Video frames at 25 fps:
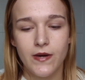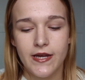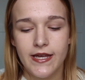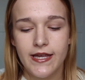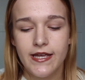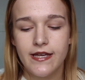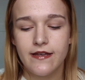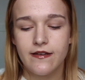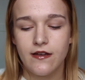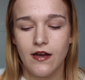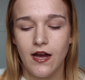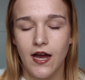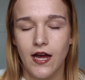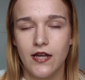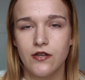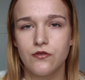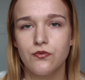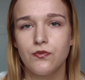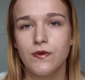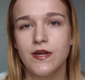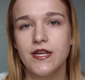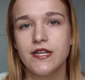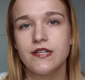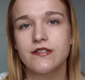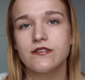weak. And
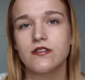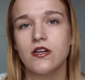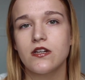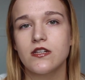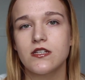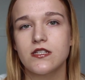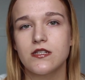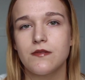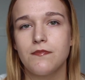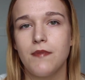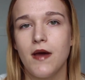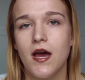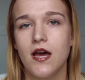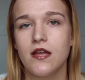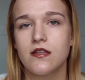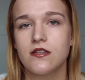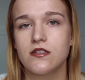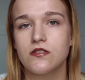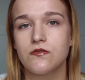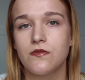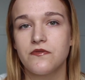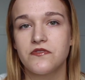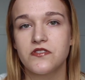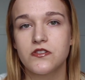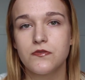we decided to pair
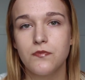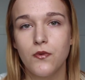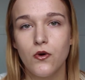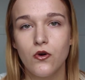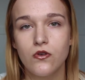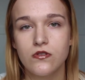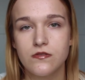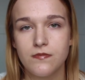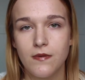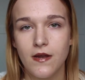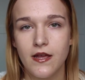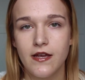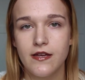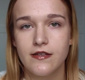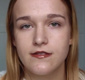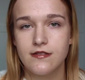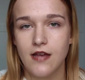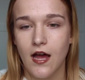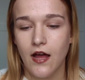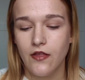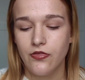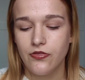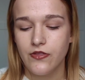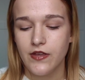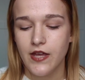this with sports players
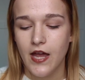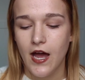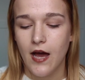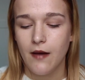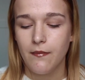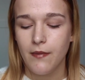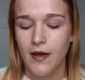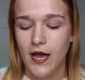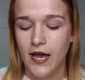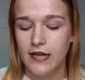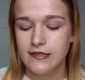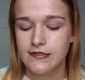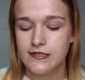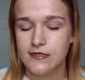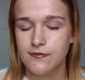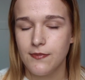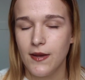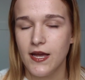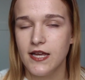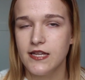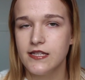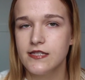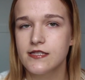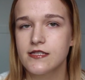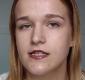and the app
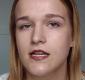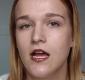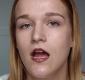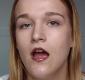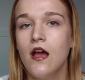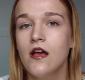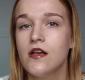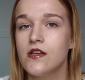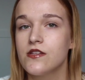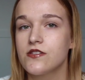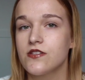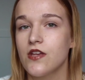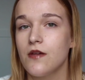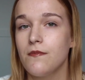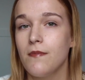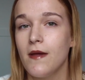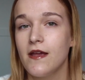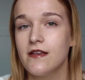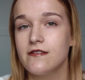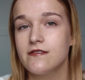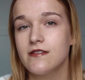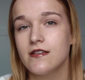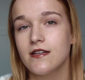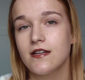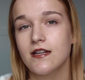Headspace. So
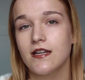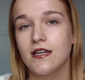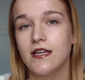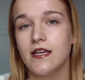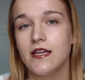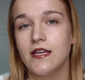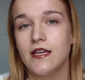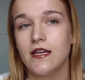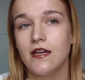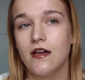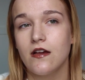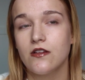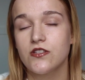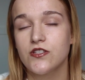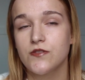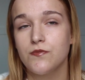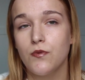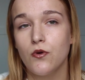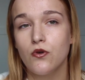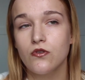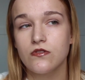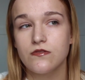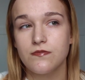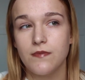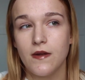basically,
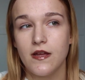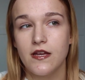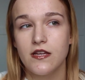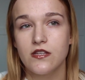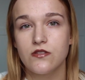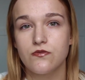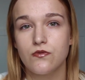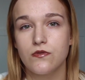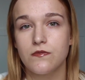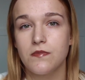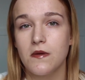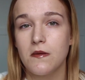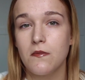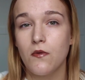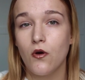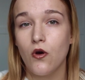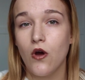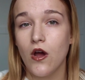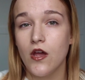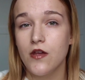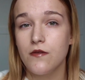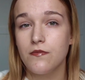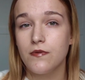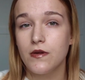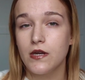sports players would be
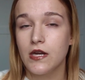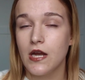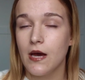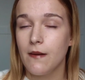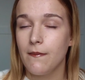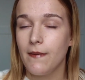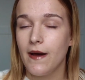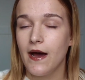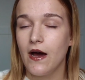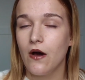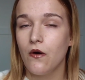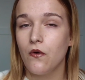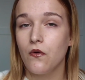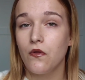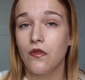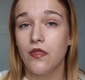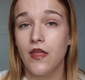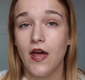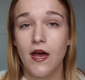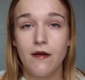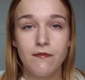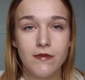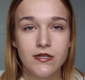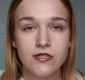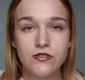more open about
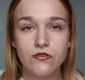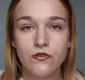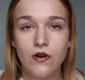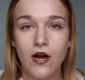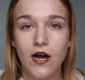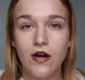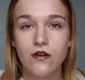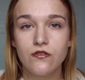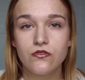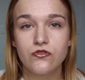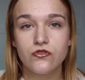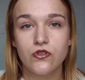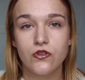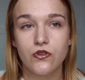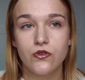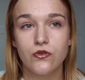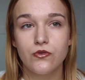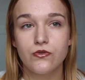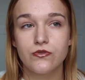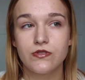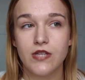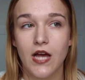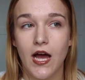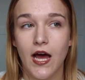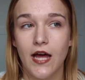their mental health
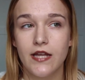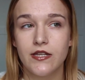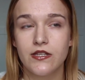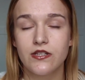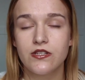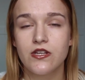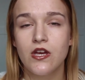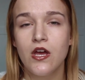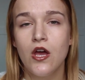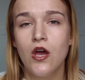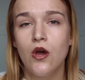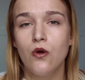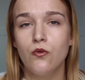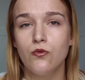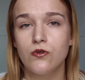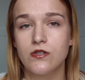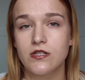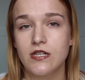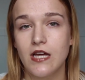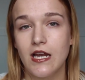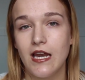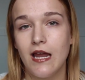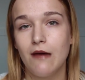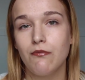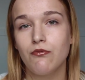struggles and
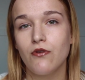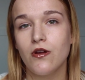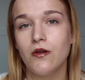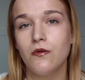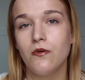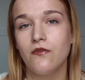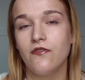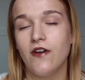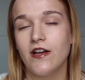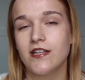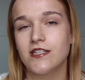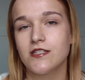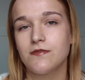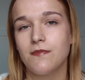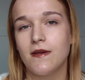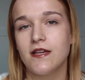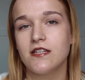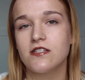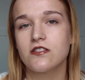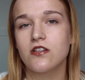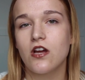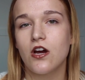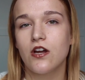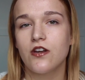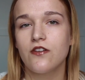would collaborate with
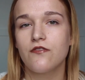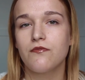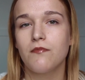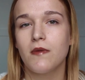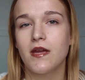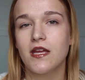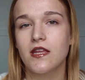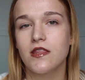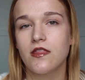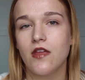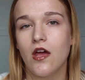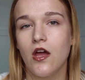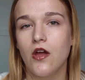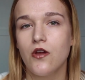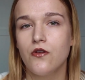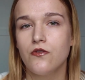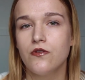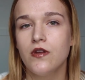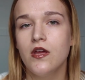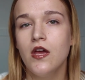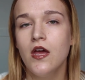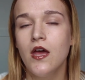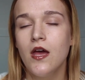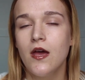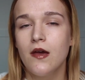Headspace to kind of make their
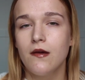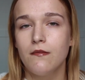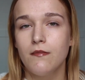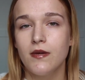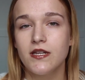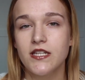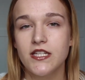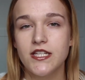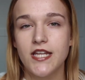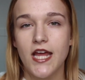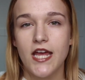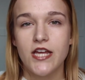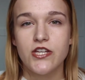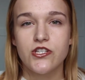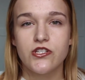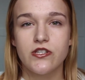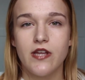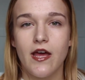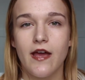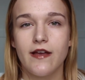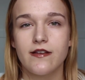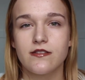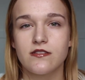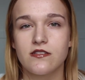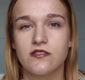own meditation
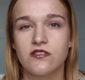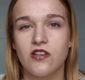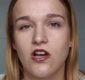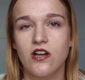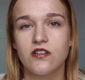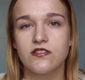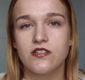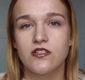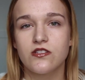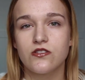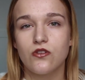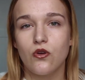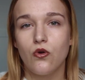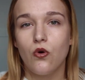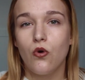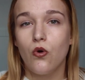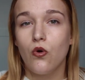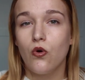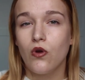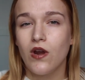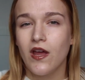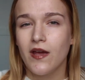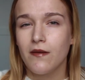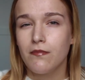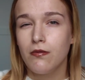exercises
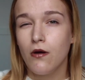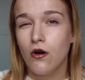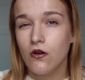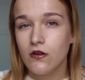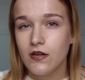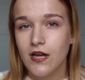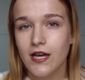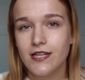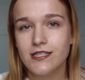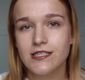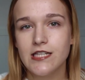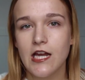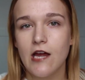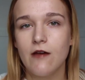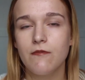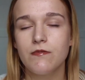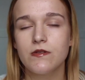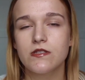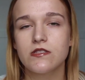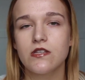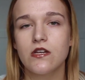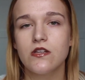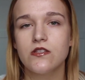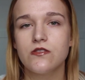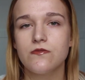or like podcast
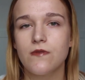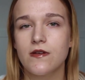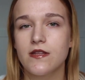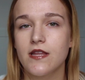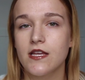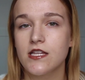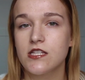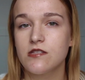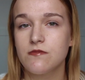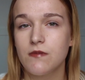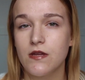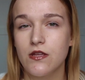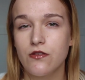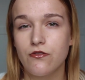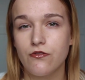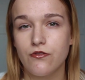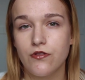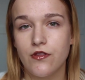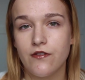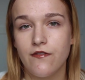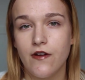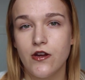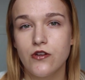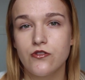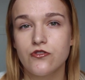episodes where they speak through
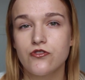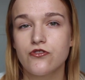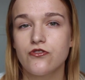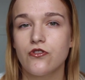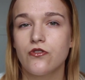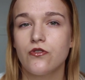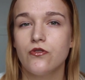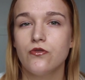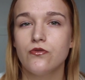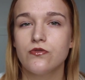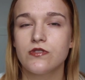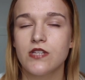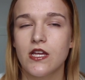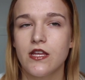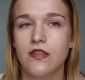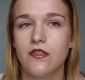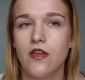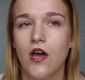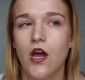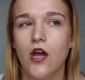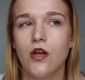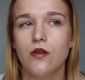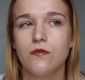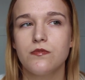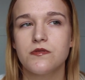their own struggles, in
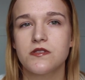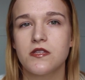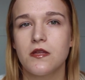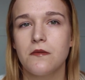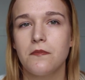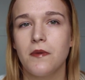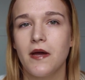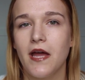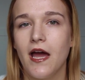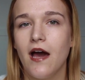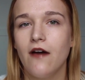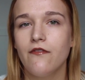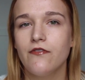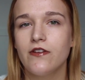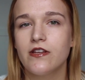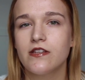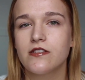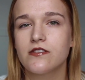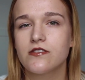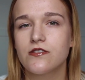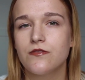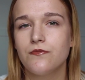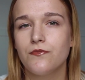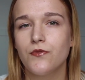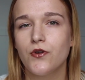the hopes that by having
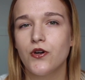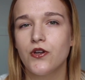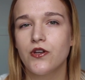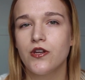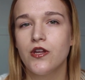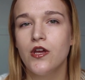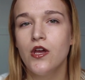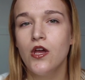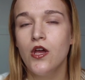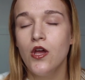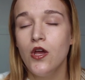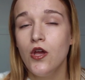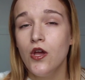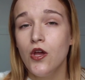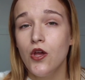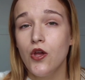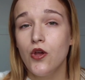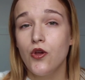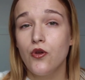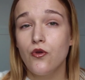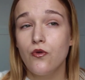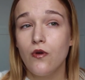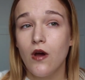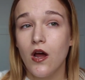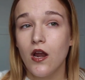someone
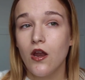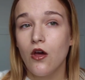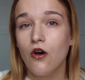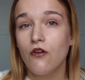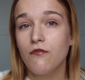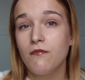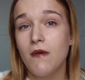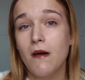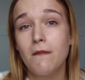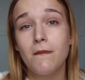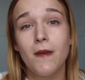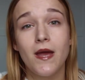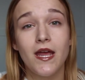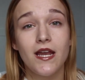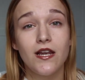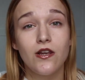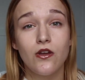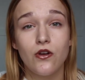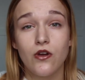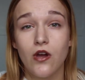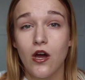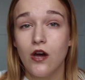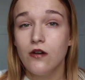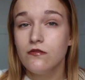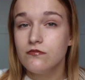who a lot of men may
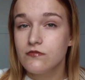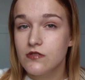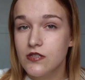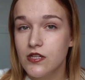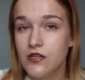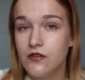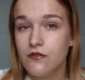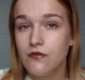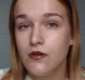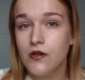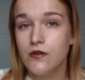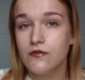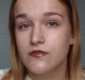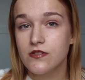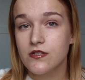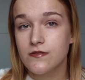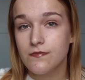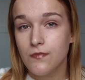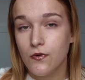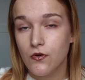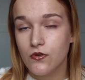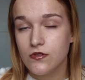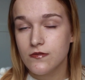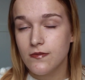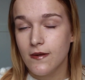look up to who's a
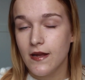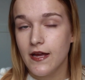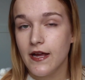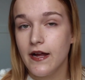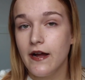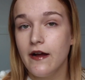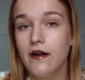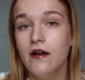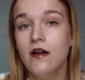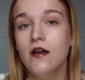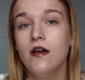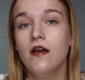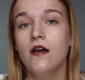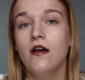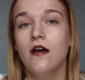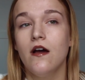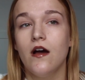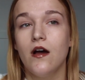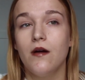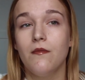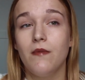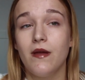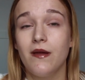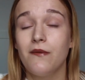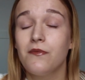sports player,
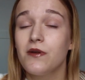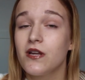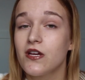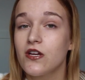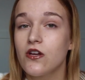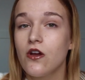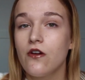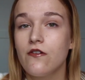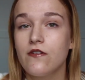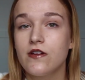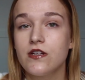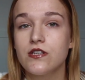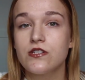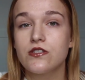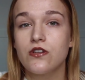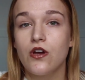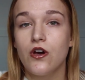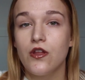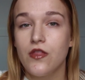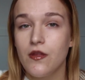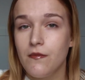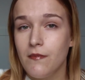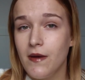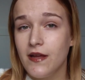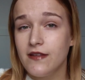it will encourage
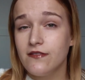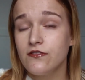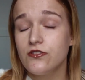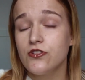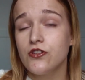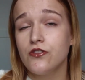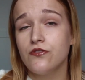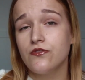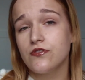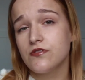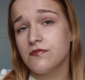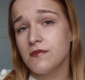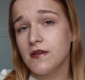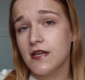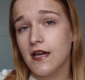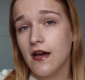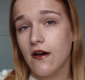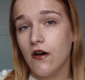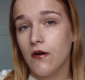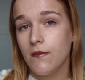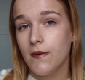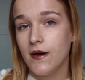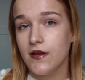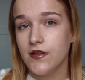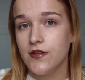other men to speak
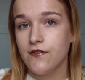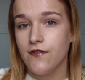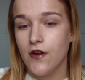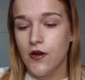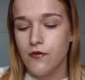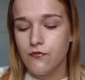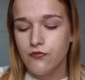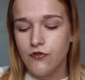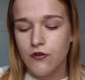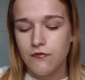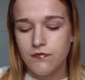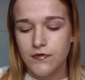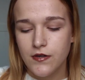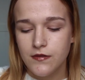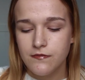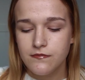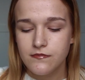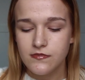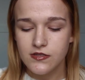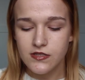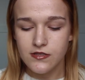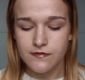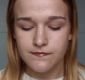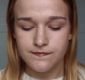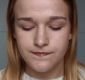out about their own
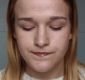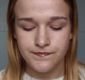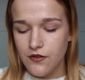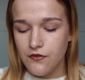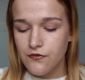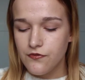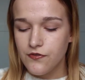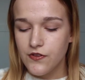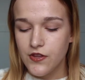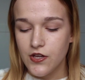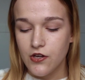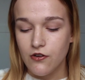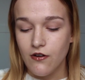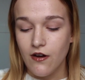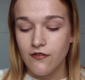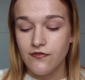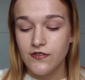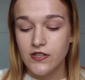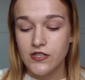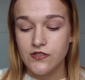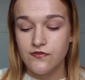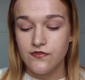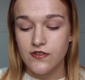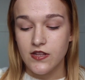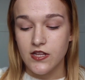problems. So for the
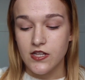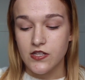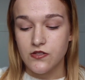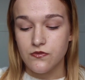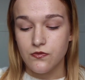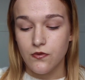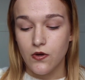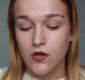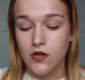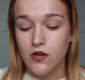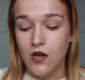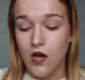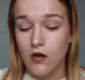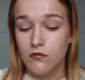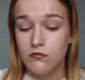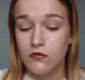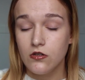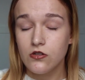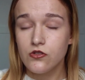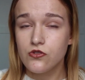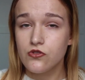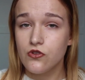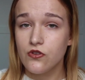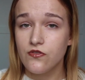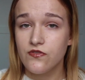graphics for this one, I'm
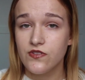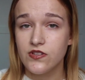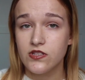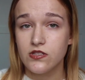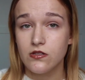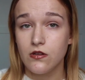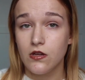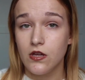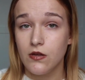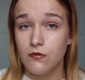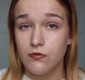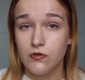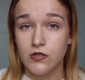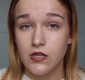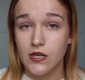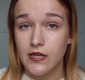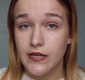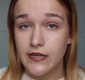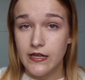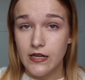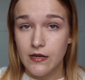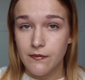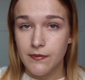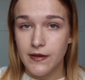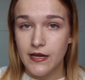not sure if it would
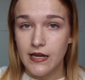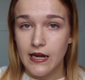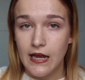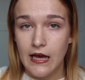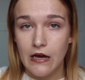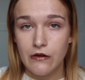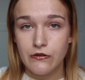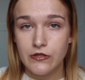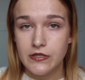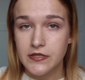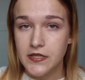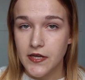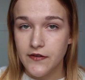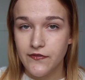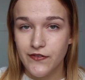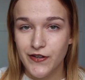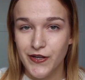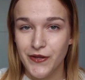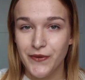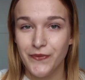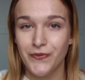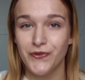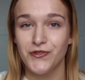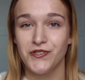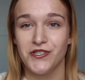legally be allowed. It
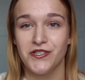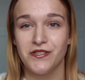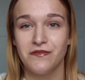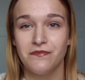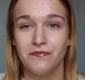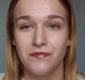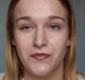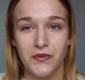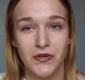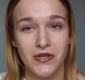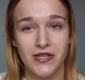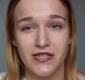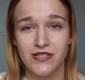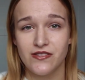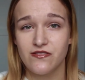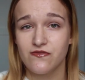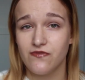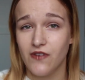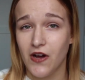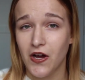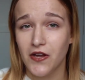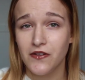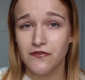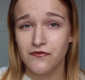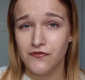definitely wouldn't, but it's
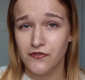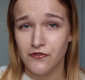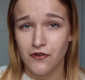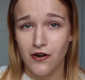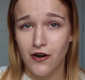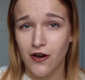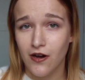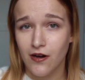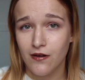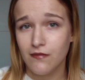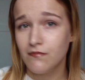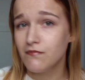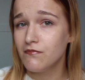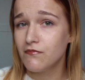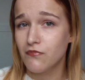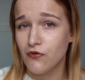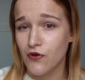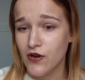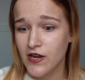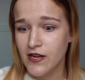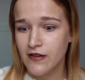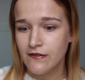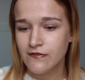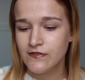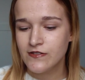fine for our
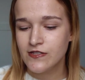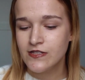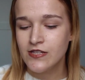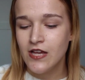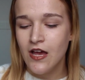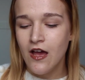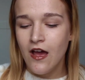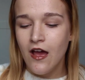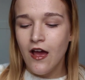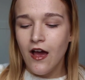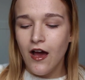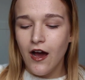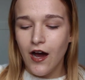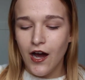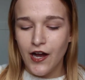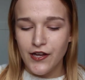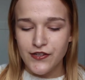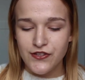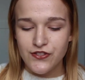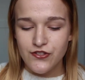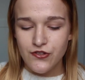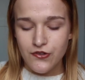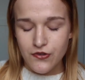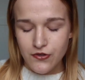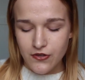briefs. I
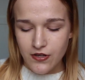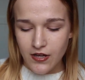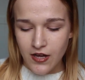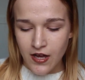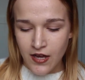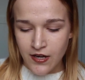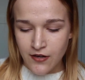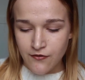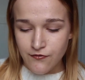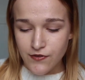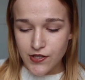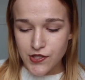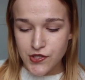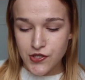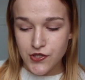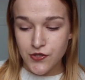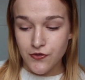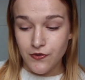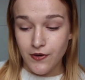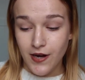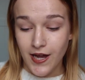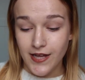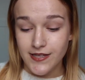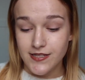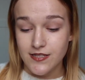took an
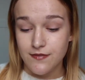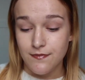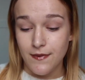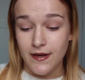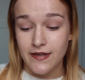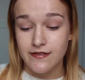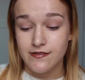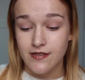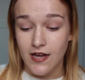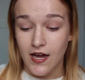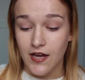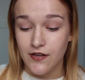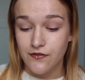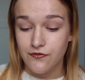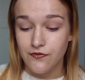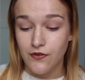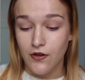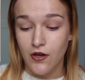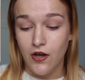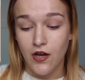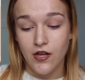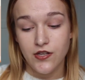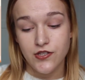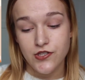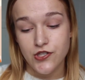original Headspace
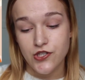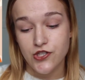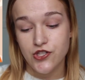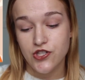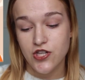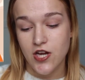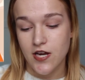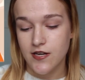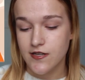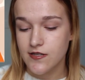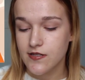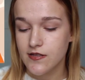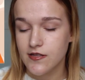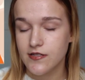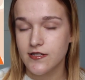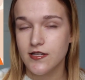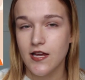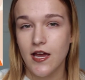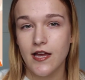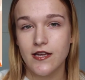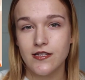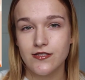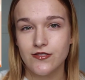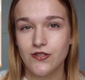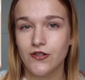advert and just changed the
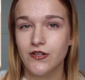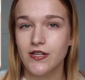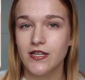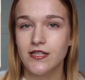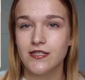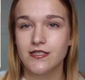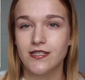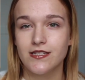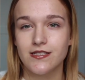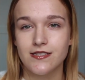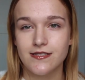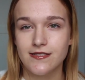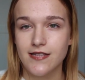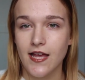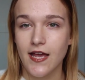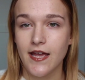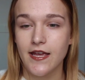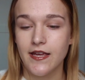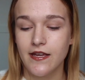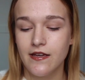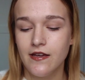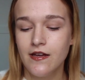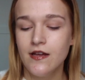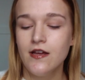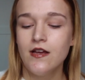text on it to
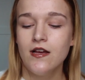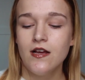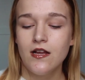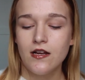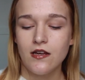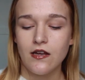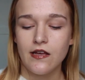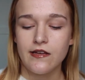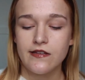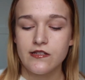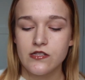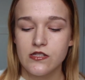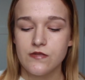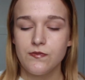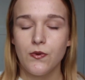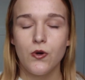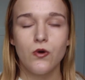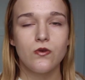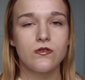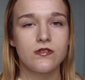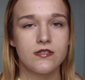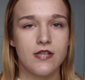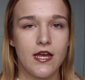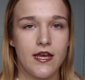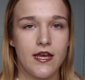say like sports